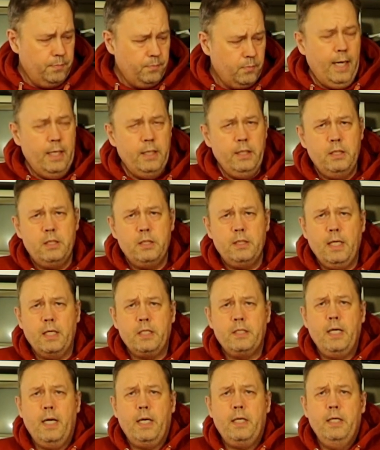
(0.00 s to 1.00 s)
And it's
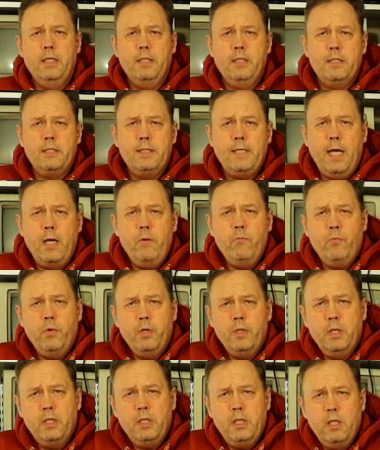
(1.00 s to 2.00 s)
exactly the same
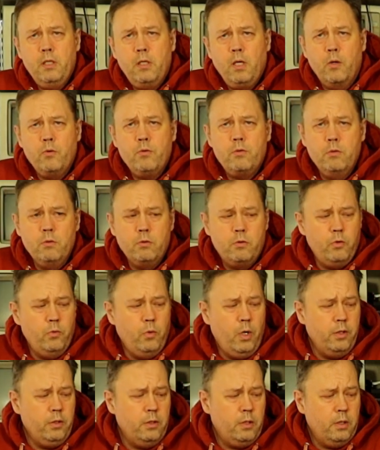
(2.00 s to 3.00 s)
with the
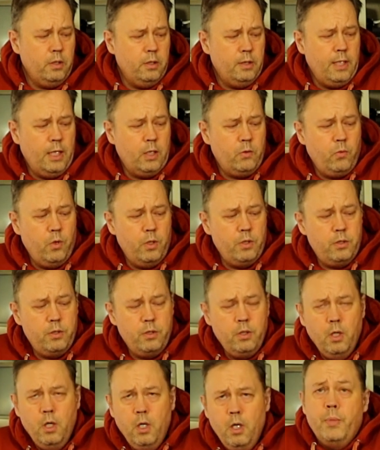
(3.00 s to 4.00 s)
T1200 that
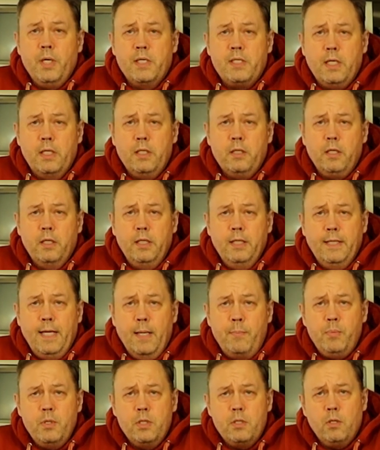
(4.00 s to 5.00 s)
was presented in
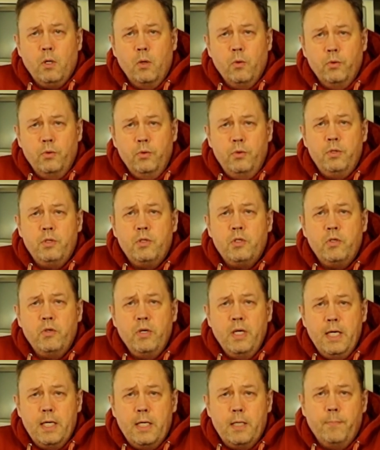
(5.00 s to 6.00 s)
episode
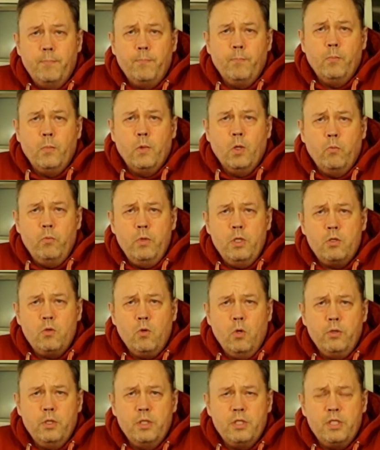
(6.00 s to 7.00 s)
3. We
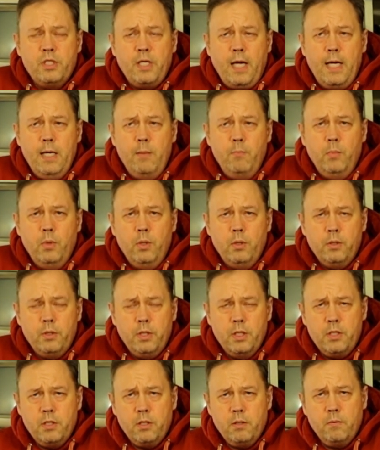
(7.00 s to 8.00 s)
saw the same.
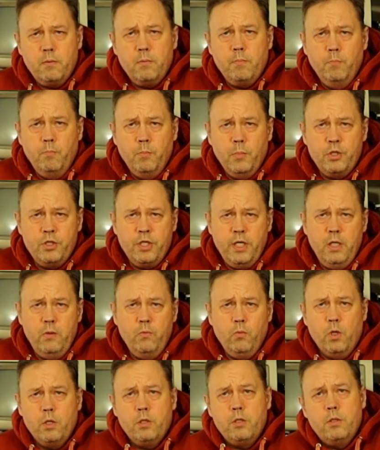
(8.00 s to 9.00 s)
This machine
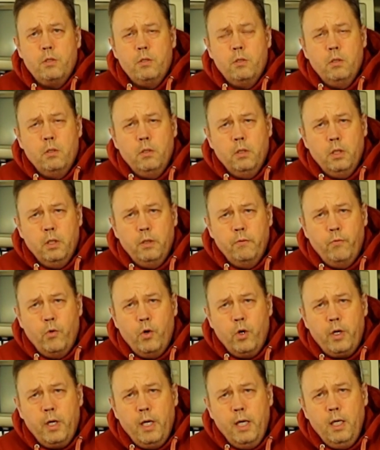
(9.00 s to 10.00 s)
was
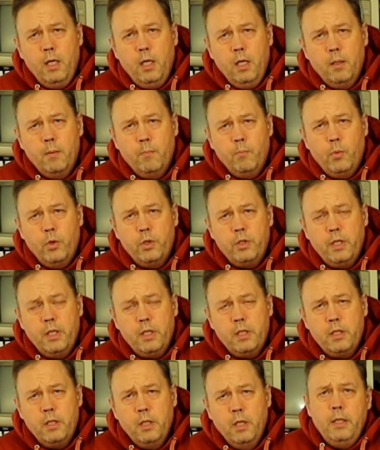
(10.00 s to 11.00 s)
working, but
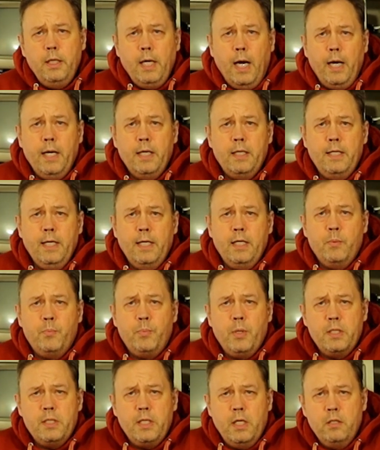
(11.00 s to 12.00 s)
it did
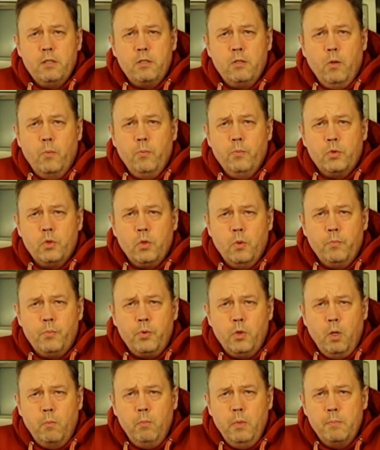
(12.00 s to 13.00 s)
present some
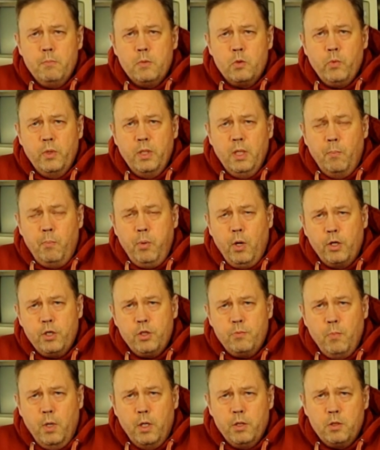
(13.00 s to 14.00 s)
problems with the
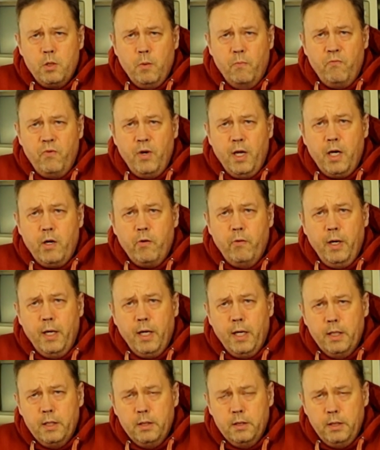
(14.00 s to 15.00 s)
plasma, some
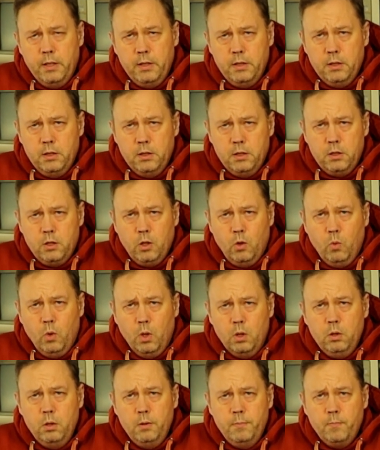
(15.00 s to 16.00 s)
flickering and so
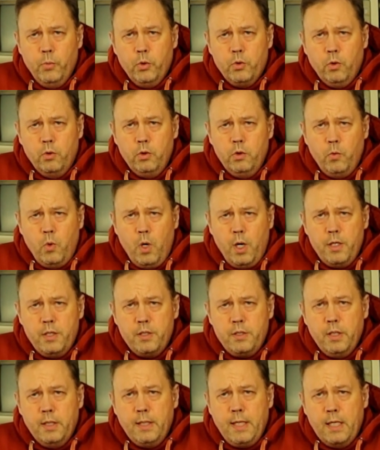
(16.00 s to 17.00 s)
on. But
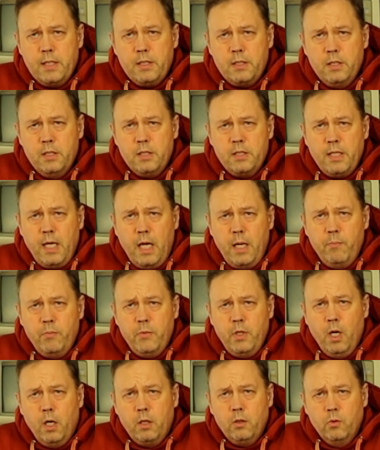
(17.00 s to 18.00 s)
otherwise it has the same
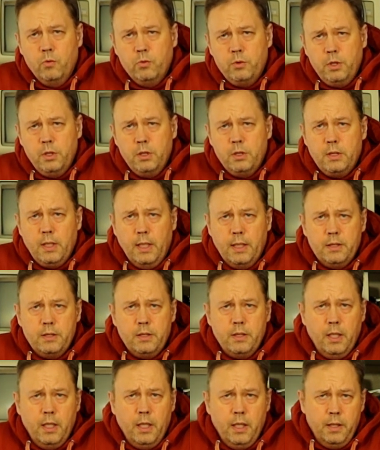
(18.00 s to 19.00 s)
diagnosis as
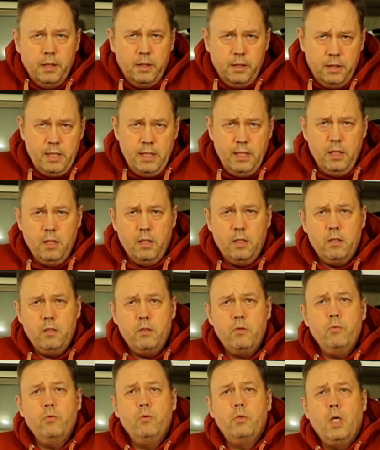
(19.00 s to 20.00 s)
the
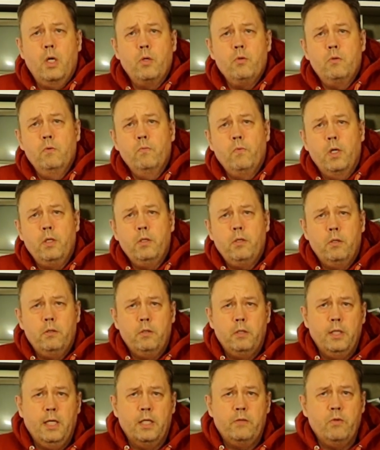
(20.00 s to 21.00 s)

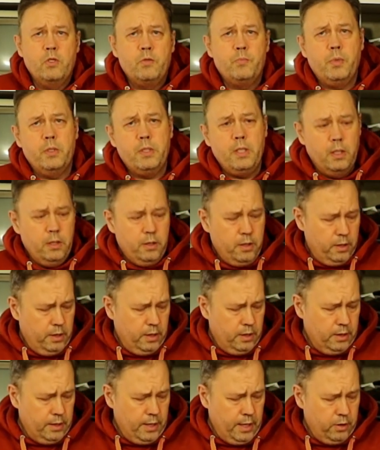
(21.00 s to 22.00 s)
T2100 that was presented
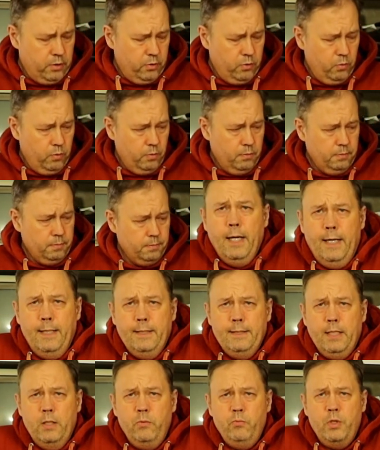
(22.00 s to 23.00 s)
in day 2.
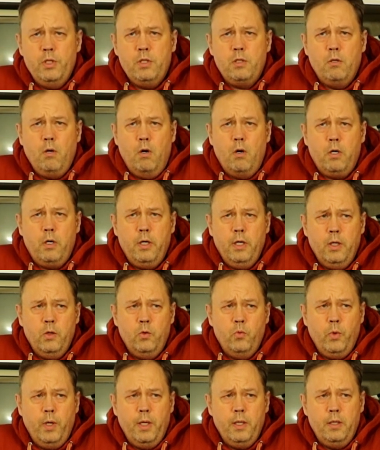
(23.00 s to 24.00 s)
And then we
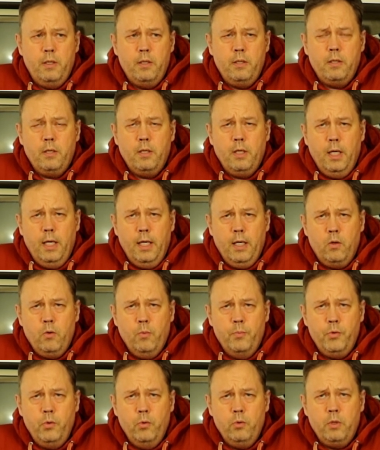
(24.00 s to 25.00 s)
started with a
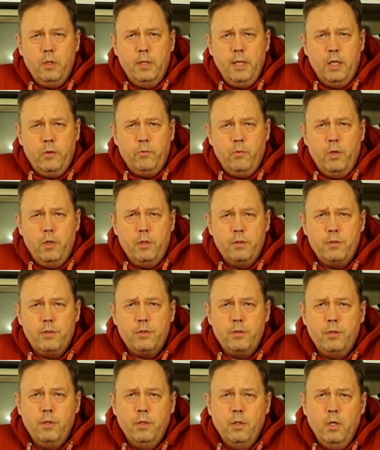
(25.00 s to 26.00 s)
computer that
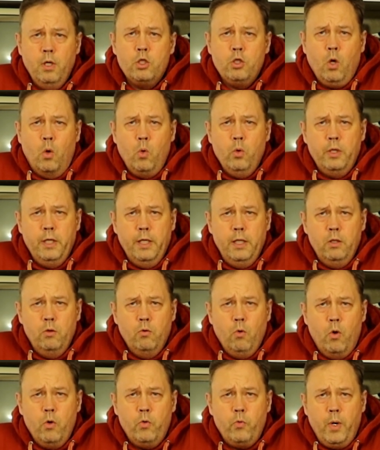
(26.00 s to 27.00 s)
was sold in
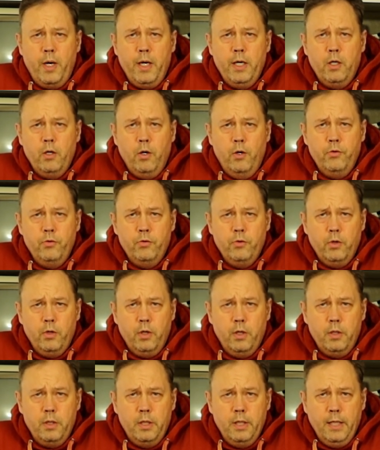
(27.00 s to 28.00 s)
Norway
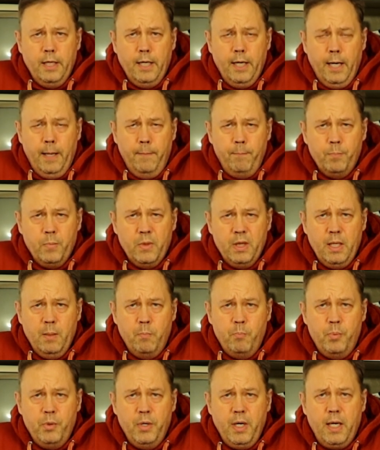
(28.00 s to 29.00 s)
under
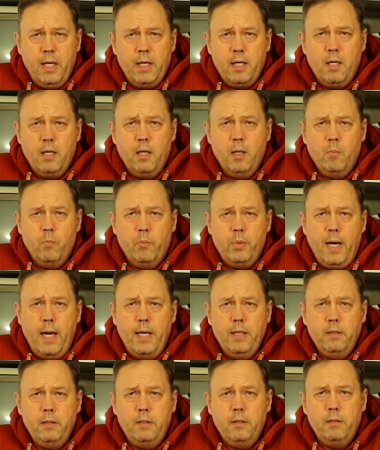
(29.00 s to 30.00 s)
the Brick
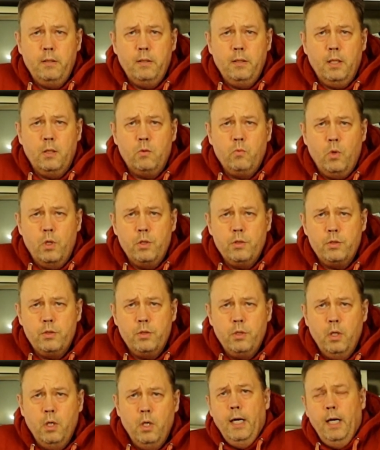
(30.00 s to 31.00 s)
brand. That
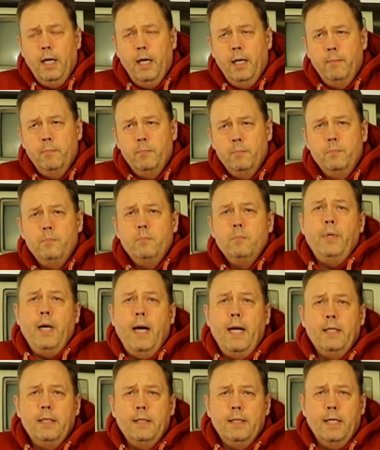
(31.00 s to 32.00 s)
was a
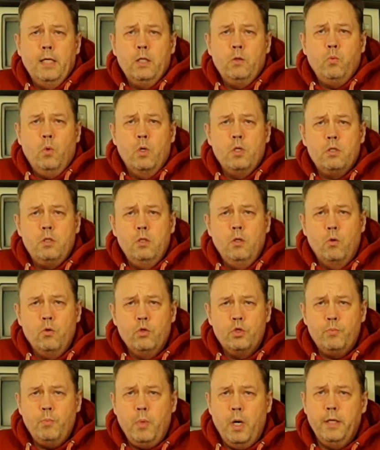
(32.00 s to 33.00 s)
brand that was
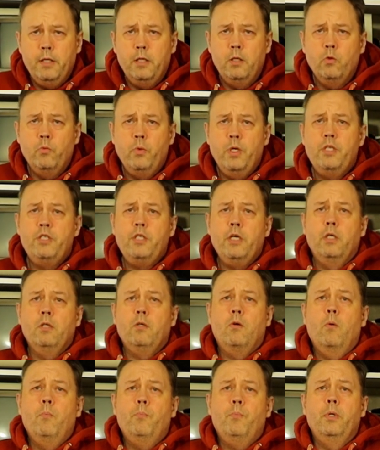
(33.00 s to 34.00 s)
launched by the Norwegian
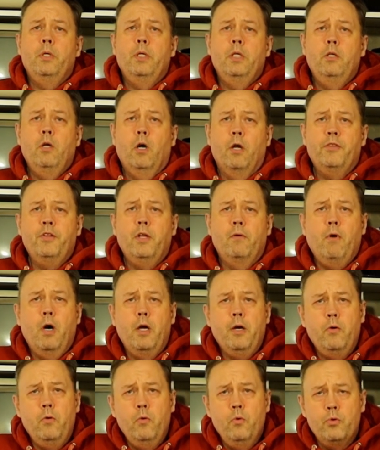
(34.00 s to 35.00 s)
company
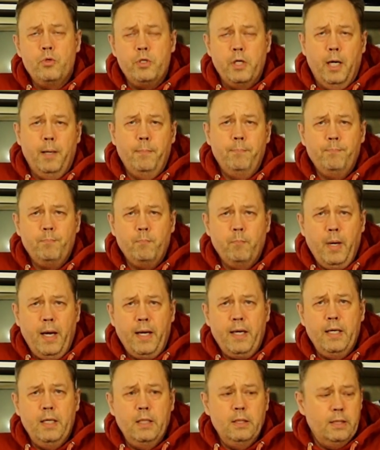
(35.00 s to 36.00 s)
Datavarehuset
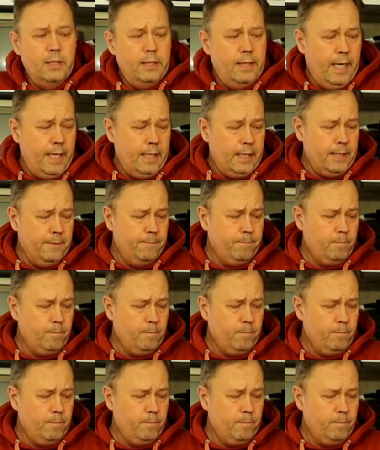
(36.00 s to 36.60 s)
back in the day.